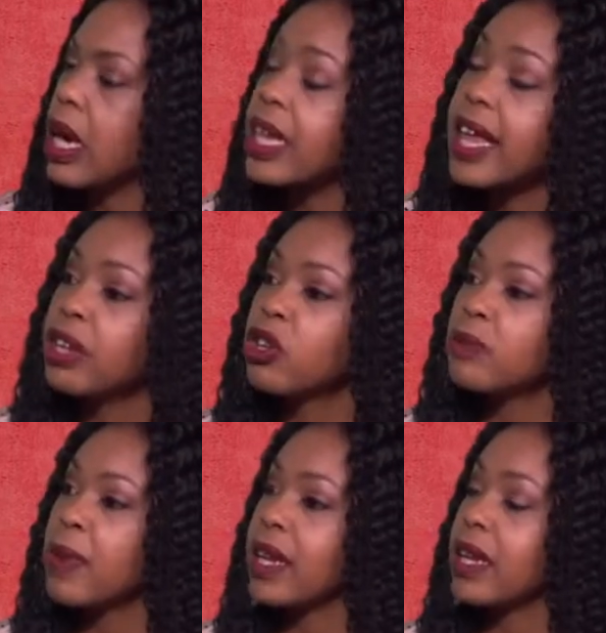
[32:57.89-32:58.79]
that not
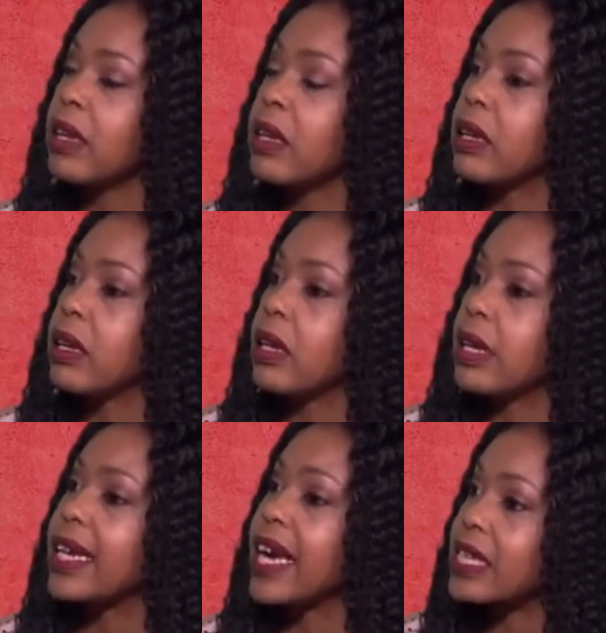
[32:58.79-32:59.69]
many
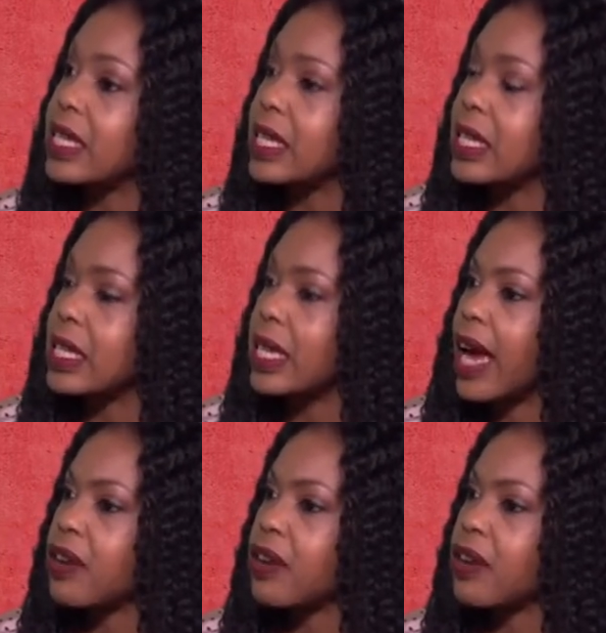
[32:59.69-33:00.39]
gets in this life.